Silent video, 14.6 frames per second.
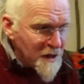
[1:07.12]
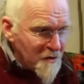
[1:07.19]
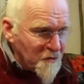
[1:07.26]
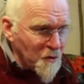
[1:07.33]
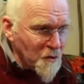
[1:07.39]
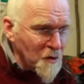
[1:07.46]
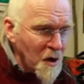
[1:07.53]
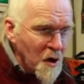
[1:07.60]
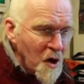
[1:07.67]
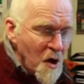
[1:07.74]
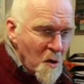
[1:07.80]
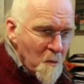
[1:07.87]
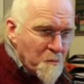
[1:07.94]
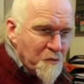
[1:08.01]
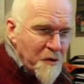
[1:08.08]
level
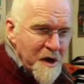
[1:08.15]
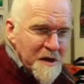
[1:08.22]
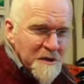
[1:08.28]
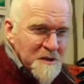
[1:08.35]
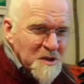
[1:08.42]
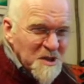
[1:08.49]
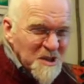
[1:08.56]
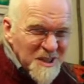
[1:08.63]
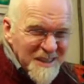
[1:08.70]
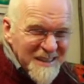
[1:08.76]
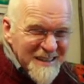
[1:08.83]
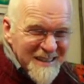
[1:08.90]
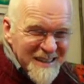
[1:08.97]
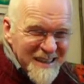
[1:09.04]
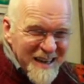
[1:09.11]
brings
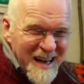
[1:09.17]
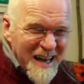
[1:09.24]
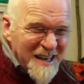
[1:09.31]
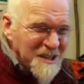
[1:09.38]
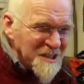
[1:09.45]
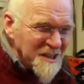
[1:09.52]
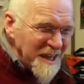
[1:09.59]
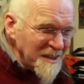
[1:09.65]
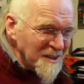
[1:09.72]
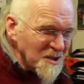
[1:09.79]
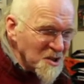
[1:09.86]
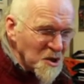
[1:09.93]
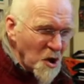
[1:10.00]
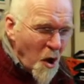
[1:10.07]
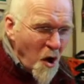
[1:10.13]
a
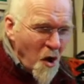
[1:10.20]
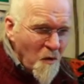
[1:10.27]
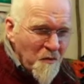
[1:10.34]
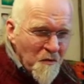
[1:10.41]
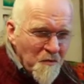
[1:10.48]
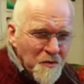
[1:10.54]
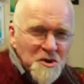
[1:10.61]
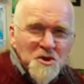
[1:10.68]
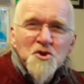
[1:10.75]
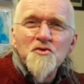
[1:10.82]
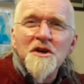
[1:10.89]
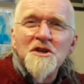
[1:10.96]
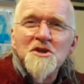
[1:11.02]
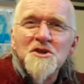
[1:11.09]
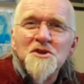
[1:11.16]
sense of
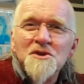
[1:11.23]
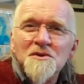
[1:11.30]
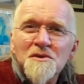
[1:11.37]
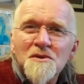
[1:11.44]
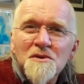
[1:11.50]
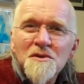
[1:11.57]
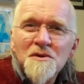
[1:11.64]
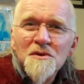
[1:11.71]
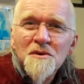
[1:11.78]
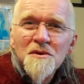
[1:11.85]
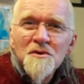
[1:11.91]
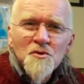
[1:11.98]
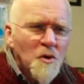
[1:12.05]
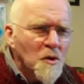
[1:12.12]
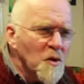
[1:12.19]
frustration.
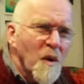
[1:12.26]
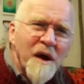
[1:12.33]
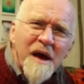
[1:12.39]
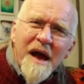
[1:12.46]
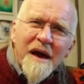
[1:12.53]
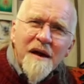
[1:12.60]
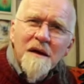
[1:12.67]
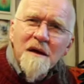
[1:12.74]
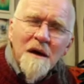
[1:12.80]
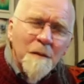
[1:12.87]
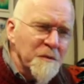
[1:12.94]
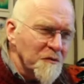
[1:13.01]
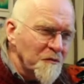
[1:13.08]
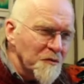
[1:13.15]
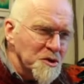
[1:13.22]
Not quite anger,
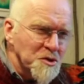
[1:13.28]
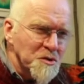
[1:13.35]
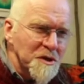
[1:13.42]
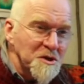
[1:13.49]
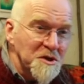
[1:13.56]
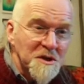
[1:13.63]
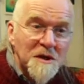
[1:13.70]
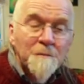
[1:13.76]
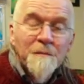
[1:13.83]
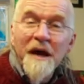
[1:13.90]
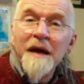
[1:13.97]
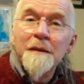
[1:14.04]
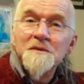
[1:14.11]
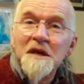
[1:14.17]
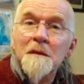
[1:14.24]
but frustration and
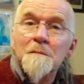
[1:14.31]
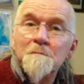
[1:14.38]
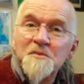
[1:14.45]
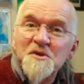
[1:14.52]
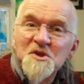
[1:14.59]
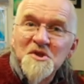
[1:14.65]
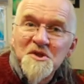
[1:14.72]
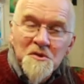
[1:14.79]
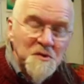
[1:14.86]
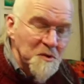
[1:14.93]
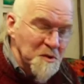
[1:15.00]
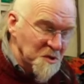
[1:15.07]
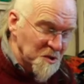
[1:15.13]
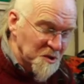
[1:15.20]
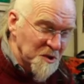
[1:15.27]
perhaps
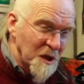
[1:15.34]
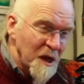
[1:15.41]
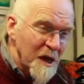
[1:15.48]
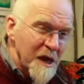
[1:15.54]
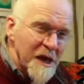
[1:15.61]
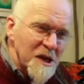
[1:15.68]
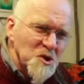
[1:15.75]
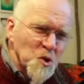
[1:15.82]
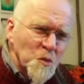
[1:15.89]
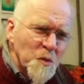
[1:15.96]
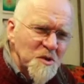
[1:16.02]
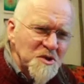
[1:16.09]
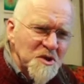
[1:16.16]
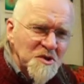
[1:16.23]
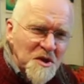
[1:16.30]
impotence. It's
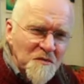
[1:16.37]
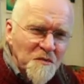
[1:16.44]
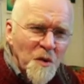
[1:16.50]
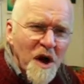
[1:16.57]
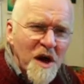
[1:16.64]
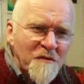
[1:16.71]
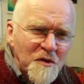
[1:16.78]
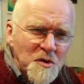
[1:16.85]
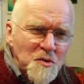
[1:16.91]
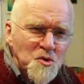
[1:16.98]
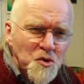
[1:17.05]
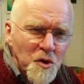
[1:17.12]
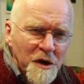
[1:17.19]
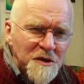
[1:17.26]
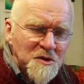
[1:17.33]
almost as if whatever you
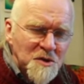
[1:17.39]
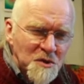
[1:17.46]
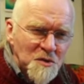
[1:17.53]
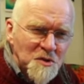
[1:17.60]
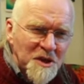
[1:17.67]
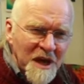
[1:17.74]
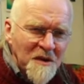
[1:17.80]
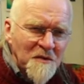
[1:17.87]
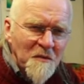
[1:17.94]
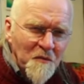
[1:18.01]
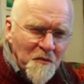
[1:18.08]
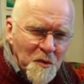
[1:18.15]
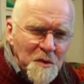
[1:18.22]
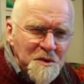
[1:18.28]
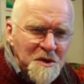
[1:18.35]
try and do to
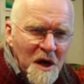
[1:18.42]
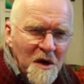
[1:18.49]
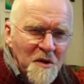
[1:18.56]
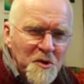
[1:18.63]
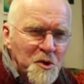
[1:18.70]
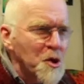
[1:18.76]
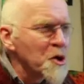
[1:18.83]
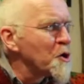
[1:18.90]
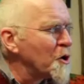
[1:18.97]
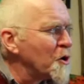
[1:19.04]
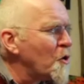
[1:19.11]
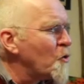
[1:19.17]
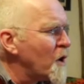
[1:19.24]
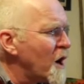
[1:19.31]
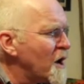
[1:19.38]
influence other
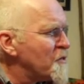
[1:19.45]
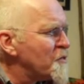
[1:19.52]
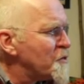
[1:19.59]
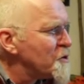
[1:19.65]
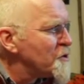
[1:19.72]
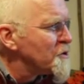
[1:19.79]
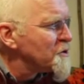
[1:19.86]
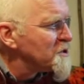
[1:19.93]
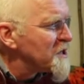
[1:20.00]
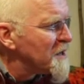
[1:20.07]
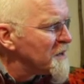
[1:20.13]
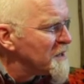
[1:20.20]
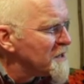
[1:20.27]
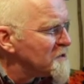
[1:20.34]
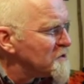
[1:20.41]
or others
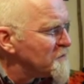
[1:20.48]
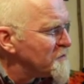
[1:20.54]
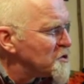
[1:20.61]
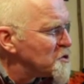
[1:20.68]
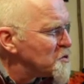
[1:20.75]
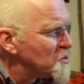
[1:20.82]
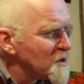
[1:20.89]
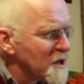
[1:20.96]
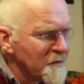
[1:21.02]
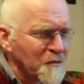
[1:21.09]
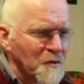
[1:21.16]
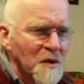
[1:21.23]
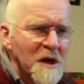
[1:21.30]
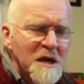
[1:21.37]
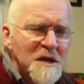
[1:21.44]
at the individual
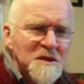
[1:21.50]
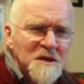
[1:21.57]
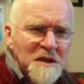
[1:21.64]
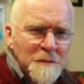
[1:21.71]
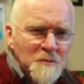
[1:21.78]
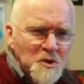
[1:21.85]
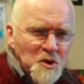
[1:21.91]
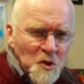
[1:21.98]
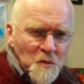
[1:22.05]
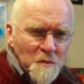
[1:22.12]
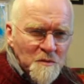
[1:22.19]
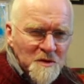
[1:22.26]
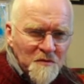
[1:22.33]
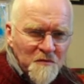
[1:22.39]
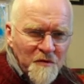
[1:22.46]
level seems
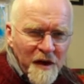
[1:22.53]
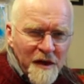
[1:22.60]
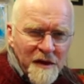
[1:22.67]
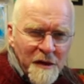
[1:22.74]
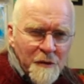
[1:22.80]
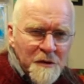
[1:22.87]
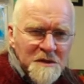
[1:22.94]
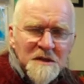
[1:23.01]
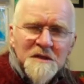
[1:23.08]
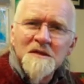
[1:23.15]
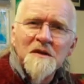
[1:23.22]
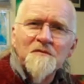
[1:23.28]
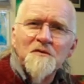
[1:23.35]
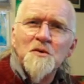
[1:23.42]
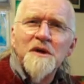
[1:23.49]
doomed to failure. It's
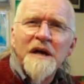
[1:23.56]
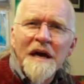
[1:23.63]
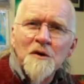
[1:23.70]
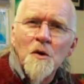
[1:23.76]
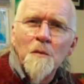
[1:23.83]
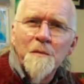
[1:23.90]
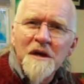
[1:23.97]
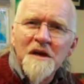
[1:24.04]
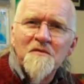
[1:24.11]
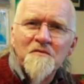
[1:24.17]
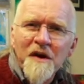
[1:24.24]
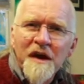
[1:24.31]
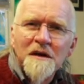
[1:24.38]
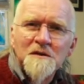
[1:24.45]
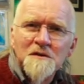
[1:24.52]
as if you cannot be
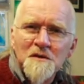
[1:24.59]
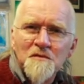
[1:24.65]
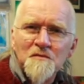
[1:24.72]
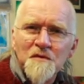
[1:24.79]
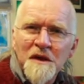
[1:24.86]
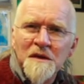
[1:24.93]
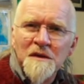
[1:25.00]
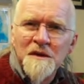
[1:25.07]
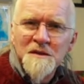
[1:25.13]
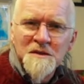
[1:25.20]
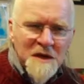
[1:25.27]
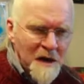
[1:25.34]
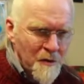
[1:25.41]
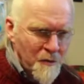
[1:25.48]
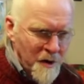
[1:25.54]
effective in
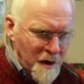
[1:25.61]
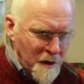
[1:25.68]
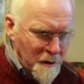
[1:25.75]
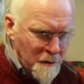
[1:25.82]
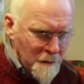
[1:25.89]
this area.